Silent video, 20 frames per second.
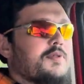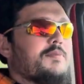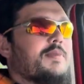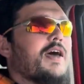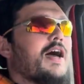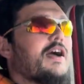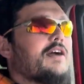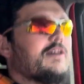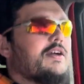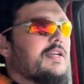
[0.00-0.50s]
The
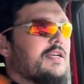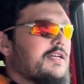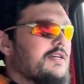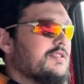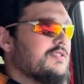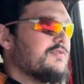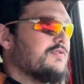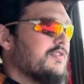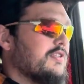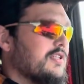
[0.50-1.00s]
back right
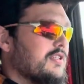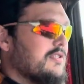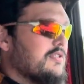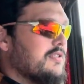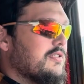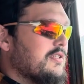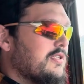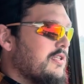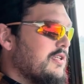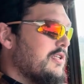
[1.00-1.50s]
now is
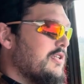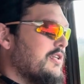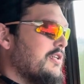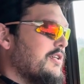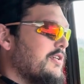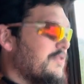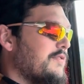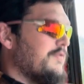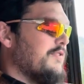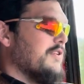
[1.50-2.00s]

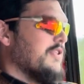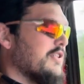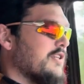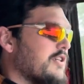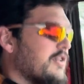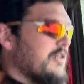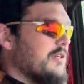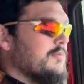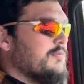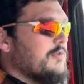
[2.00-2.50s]
full
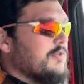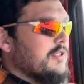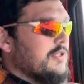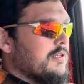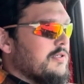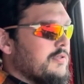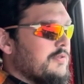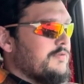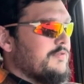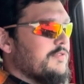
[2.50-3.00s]
of
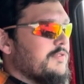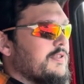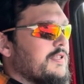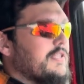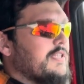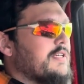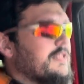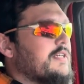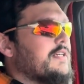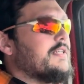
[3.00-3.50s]
cardboard for
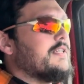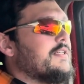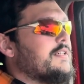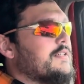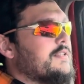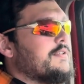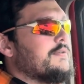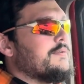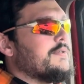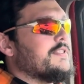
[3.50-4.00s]
the
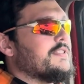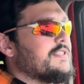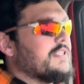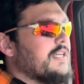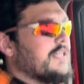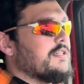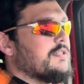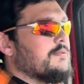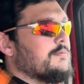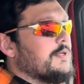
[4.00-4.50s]

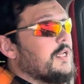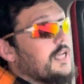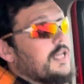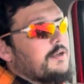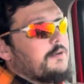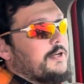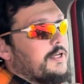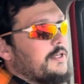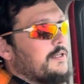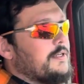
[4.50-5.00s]
recycle. But
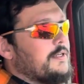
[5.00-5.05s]
anyway,